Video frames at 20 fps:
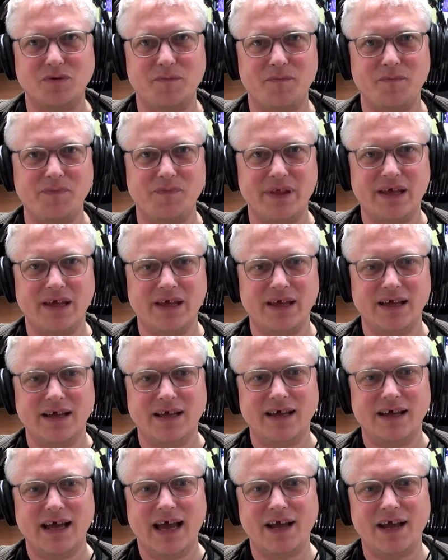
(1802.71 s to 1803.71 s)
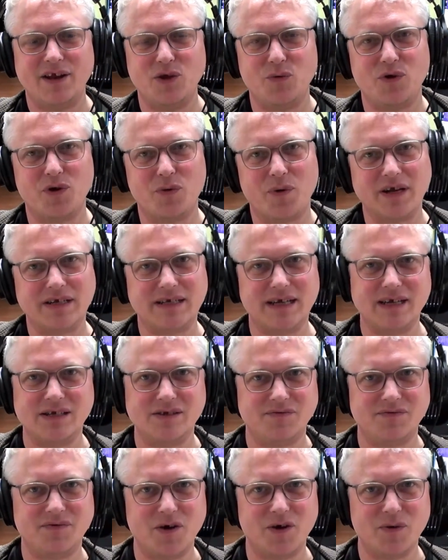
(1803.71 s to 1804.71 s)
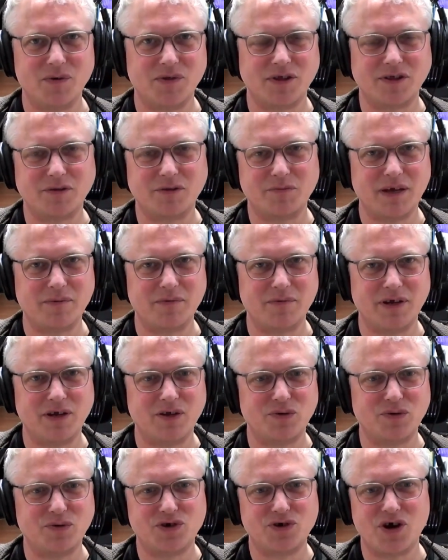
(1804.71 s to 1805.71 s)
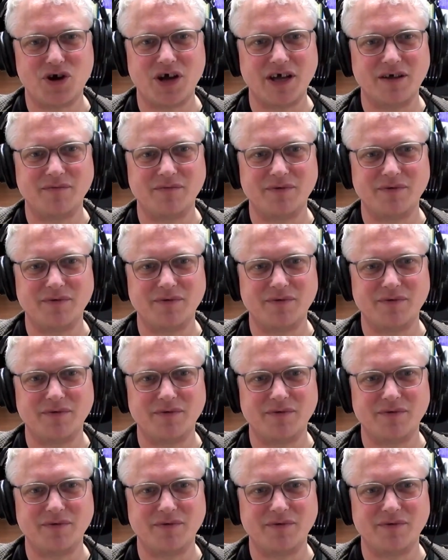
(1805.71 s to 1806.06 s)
want to identify with other people in your tribe. And if